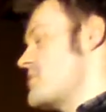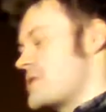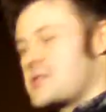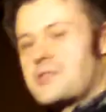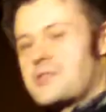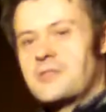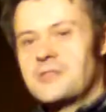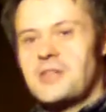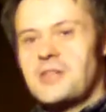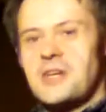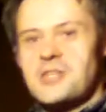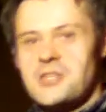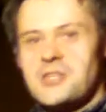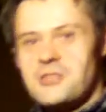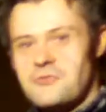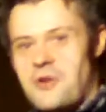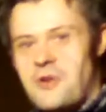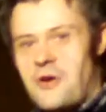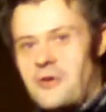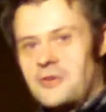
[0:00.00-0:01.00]
Sunday
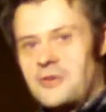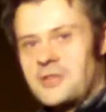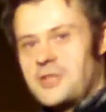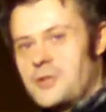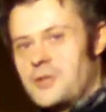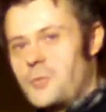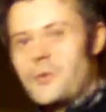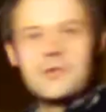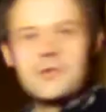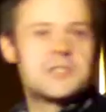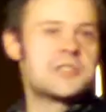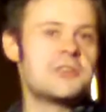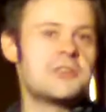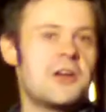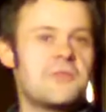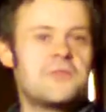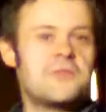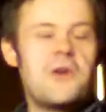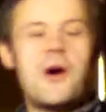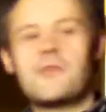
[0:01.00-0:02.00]
stroll in the woods
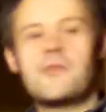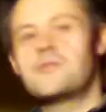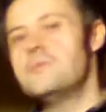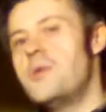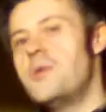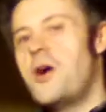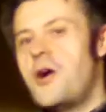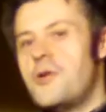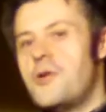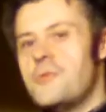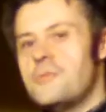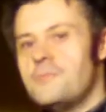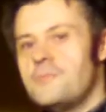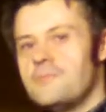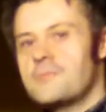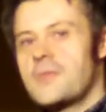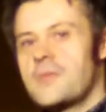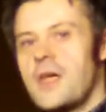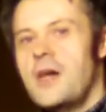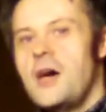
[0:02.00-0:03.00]
not far from home.
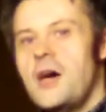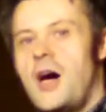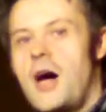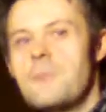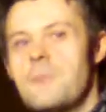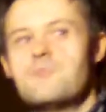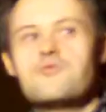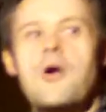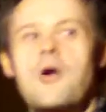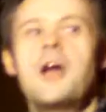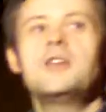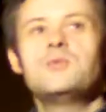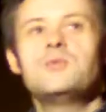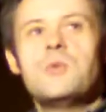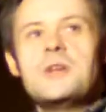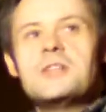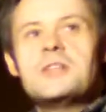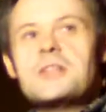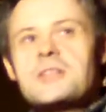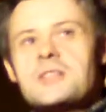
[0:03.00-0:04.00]
A bright
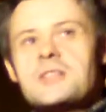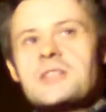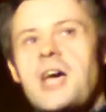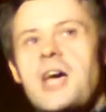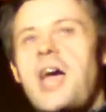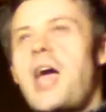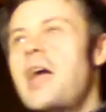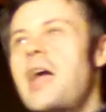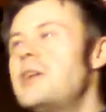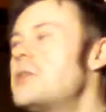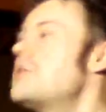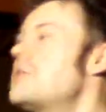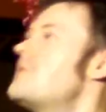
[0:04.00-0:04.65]
winter's day, not a